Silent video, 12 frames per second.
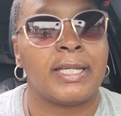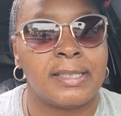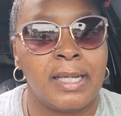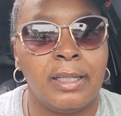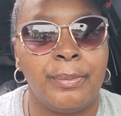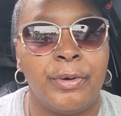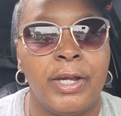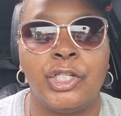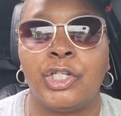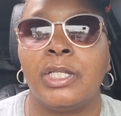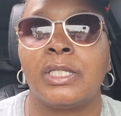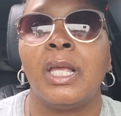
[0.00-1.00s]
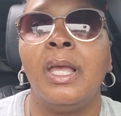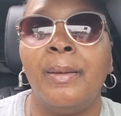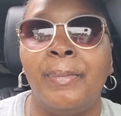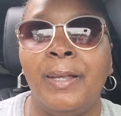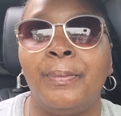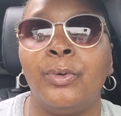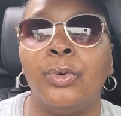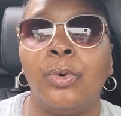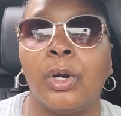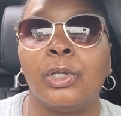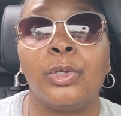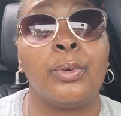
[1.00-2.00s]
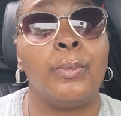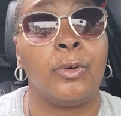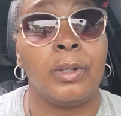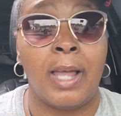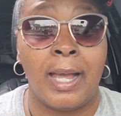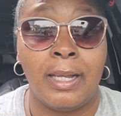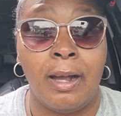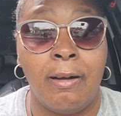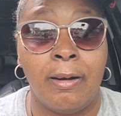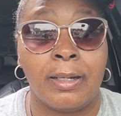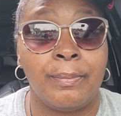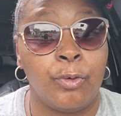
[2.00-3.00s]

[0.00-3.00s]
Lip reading: celebrations, people who are a little more lighthearted,